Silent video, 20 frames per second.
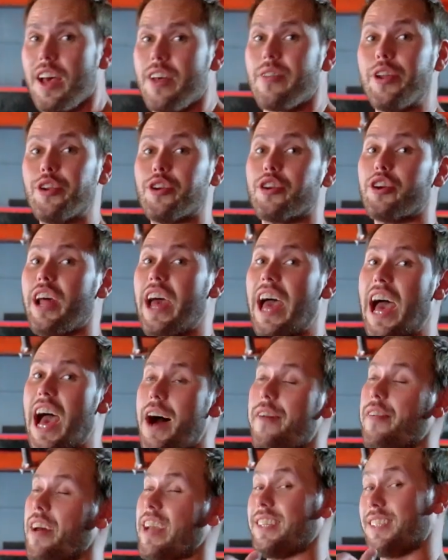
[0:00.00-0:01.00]
then you're gonna
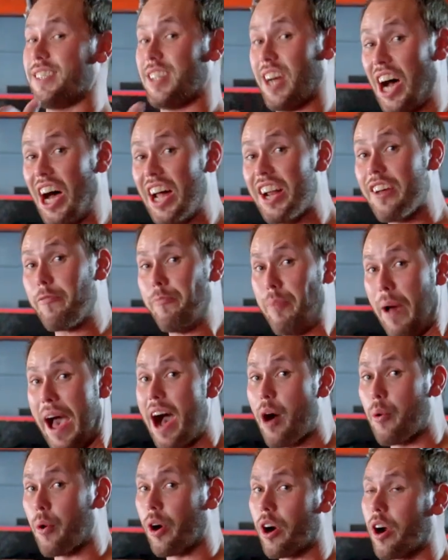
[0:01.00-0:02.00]
have a ton of
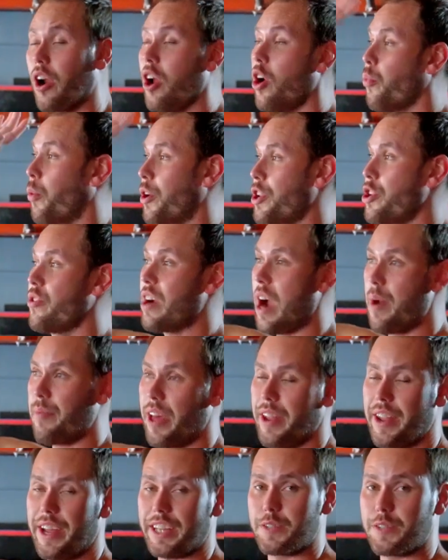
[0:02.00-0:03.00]
power when you grab
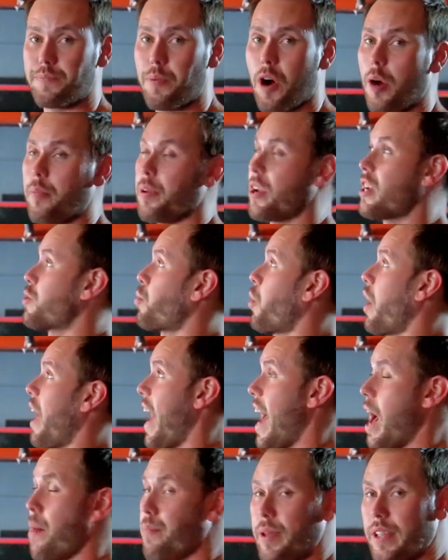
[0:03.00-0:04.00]
that next bar, because what
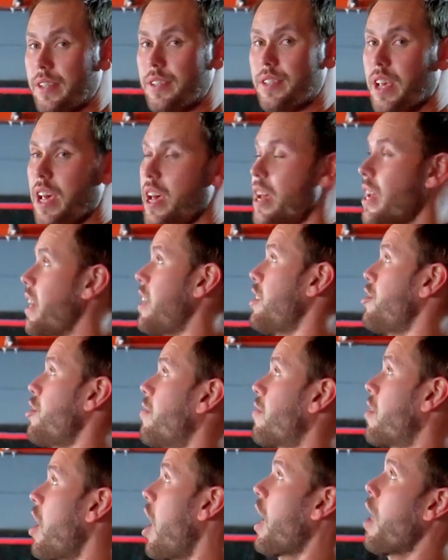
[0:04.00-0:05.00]
happens is
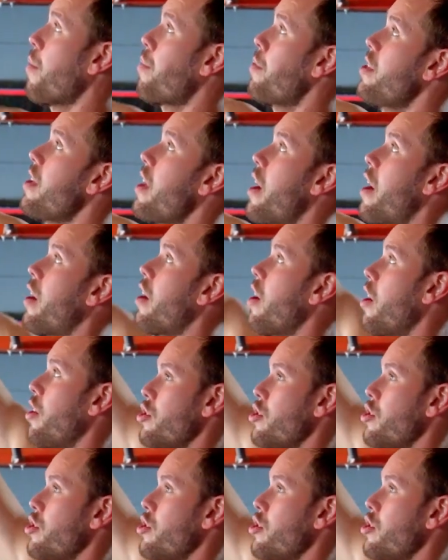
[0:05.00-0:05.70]
you've gone up in the air,